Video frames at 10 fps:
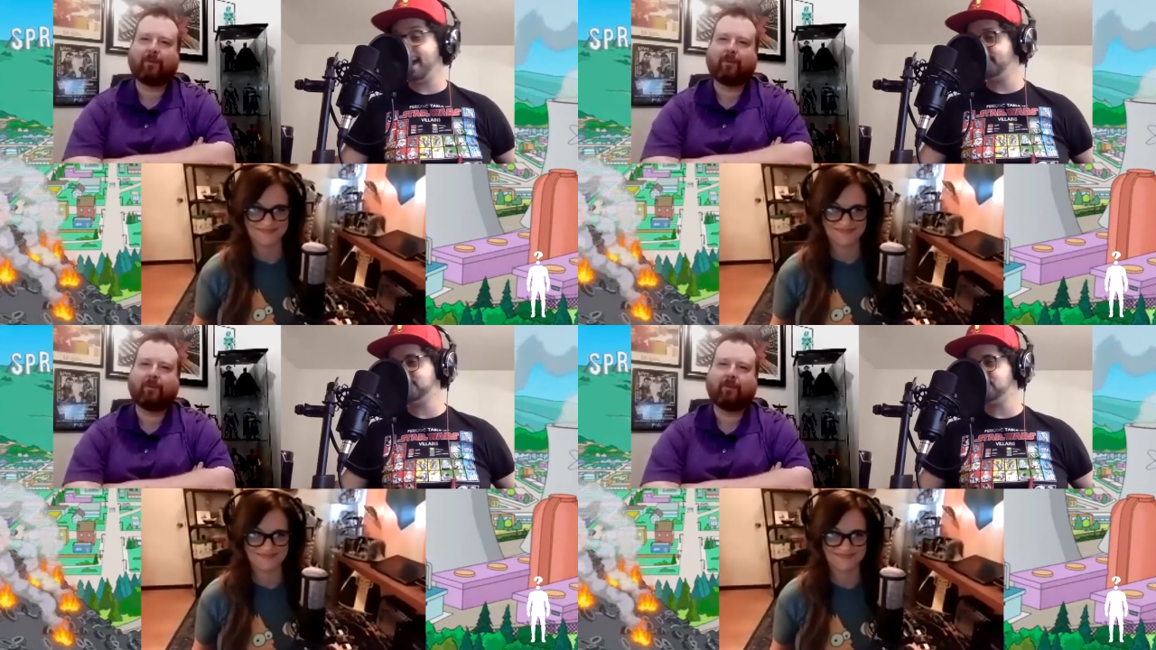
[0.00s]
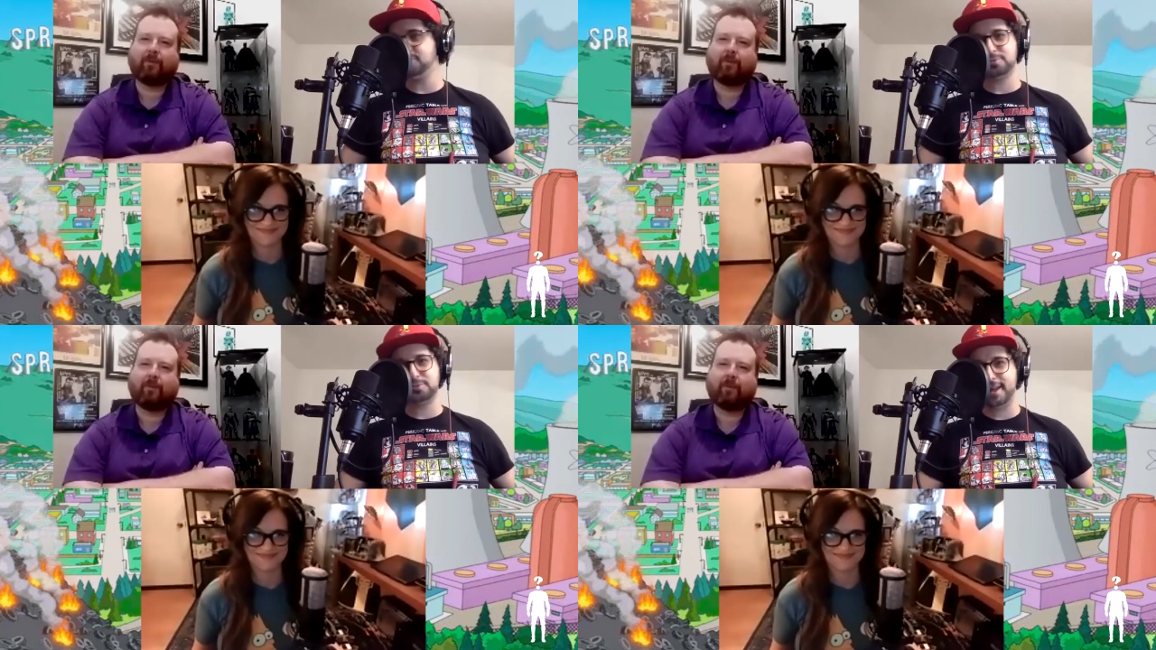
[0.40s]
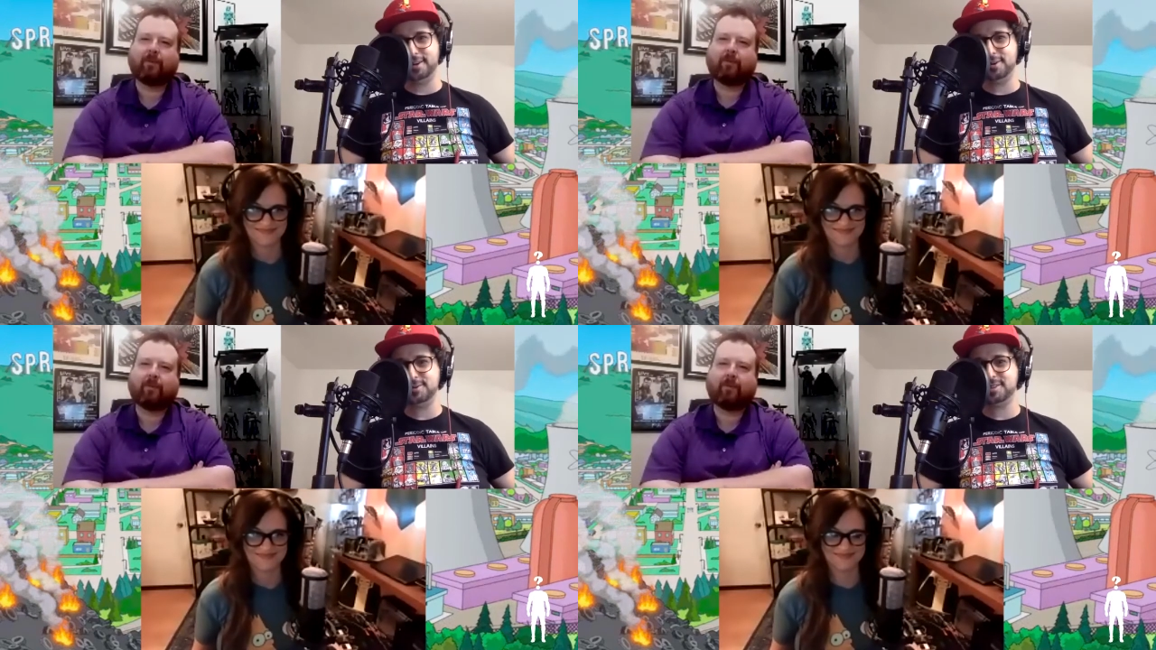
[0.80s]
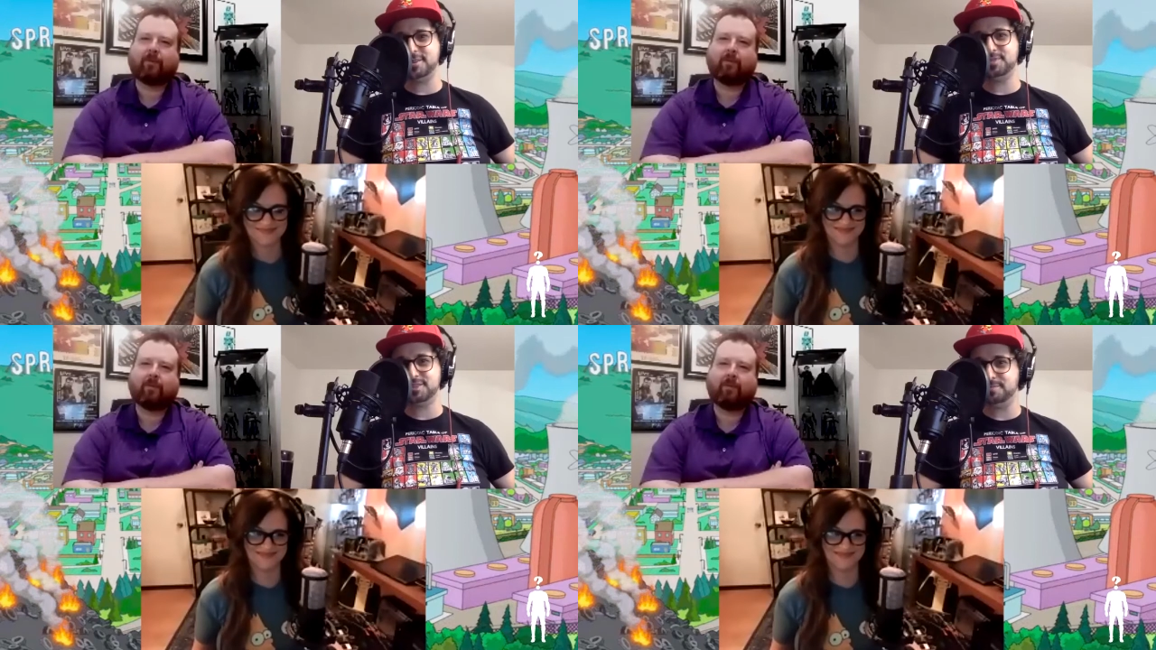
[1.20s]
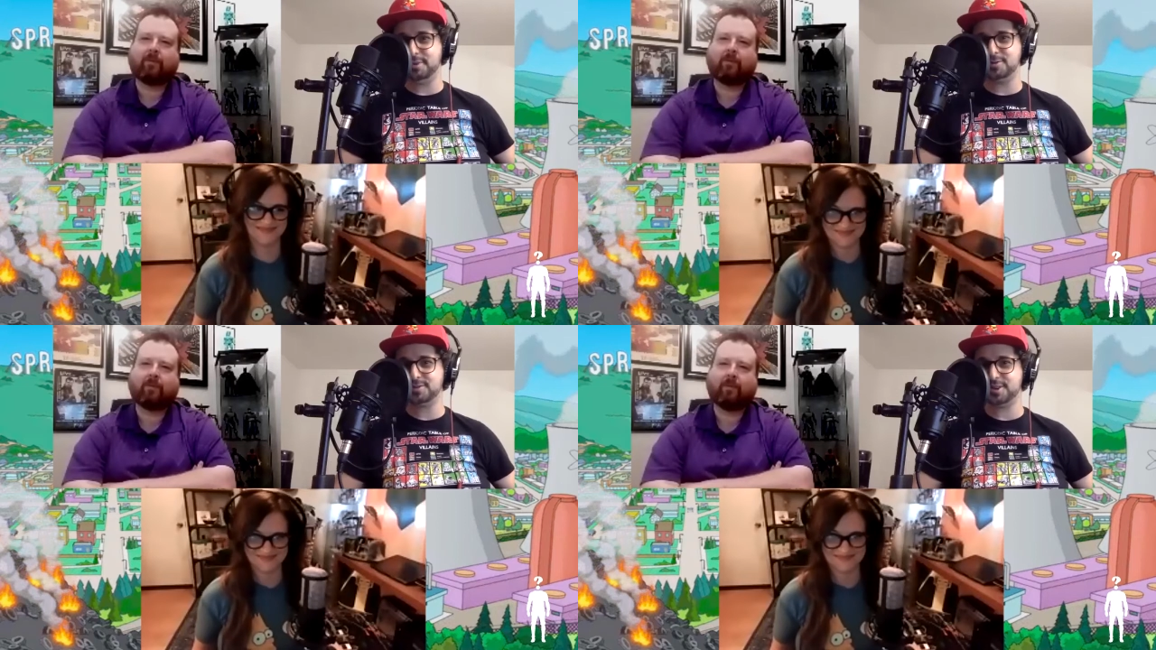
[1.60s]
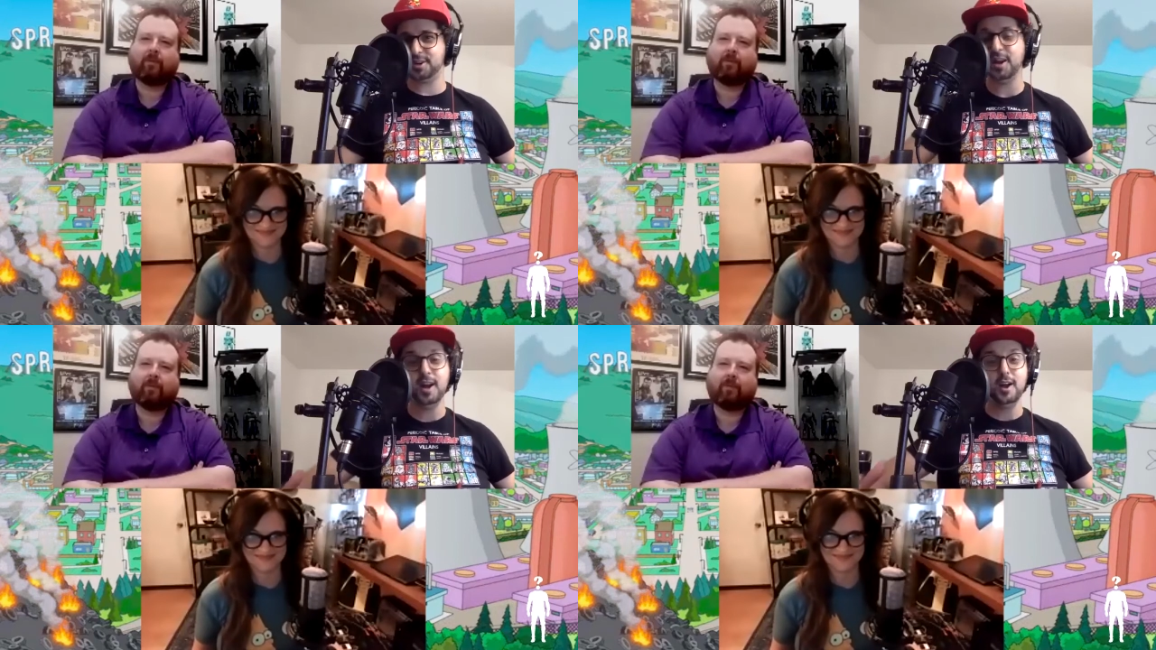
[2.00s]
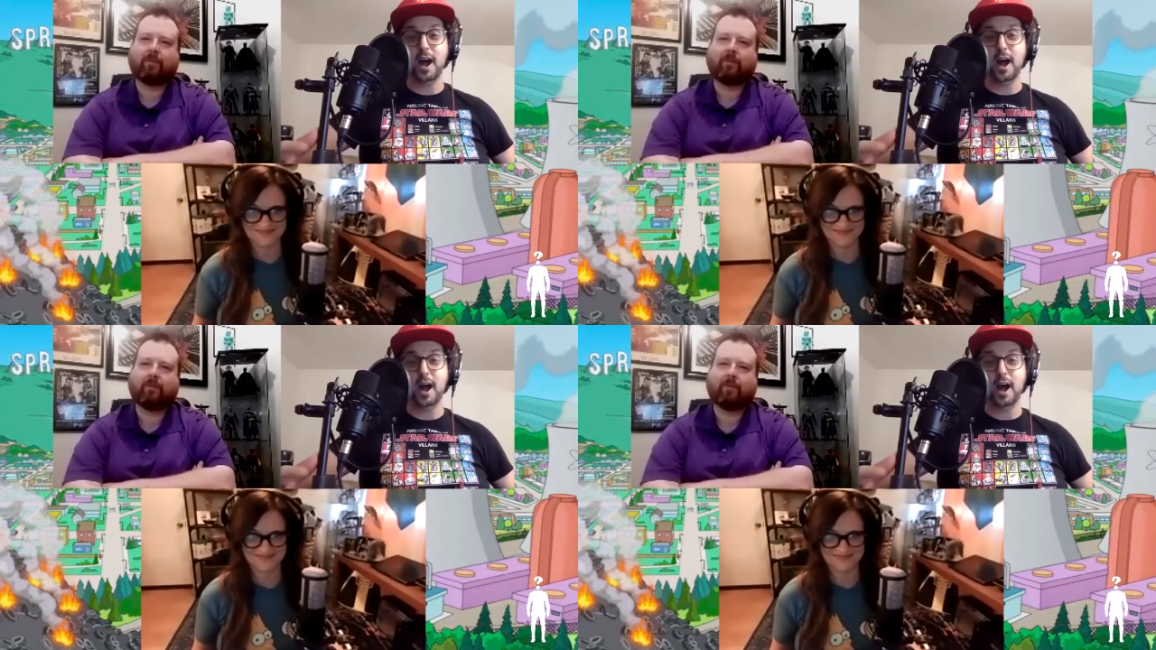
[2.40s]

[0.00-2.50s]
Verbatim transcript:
Speaker 1: I had a Sopranos Simpson poster.